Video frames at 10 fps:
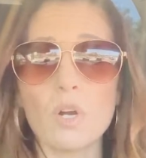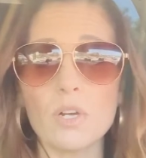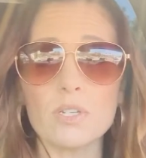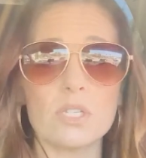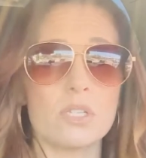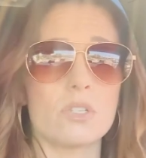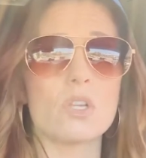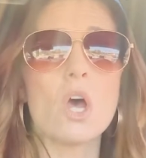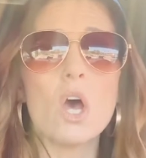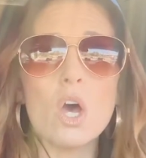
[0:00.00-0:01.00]
curses
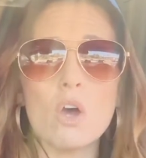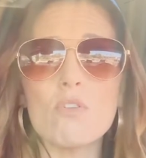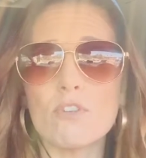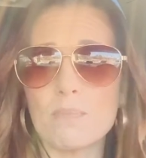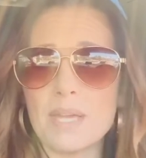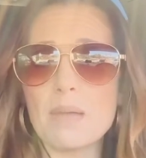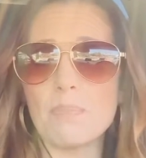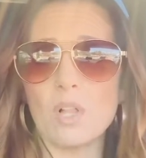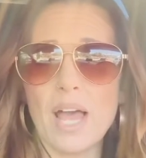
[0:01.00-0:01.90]
over people.